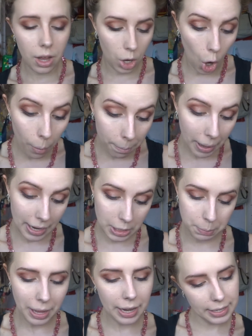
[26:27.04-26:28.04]

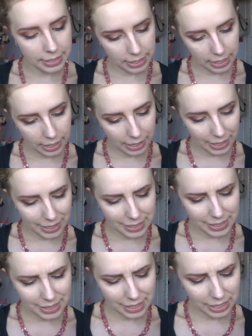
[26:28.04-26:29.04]
compact palette. It
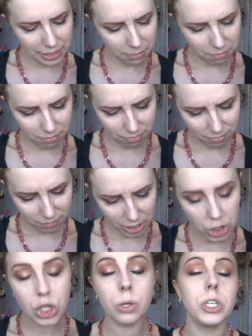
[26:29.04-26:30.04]
is the
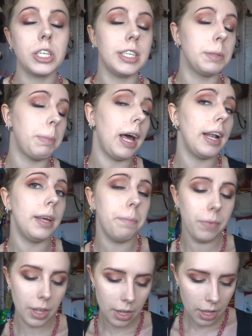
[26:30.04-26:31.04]
Solstice palette.
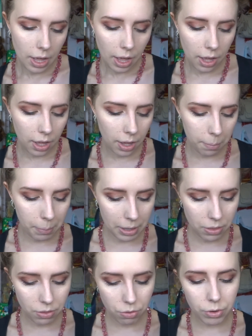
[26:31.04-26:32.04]
My
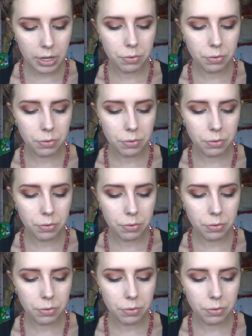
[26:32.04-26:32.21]
3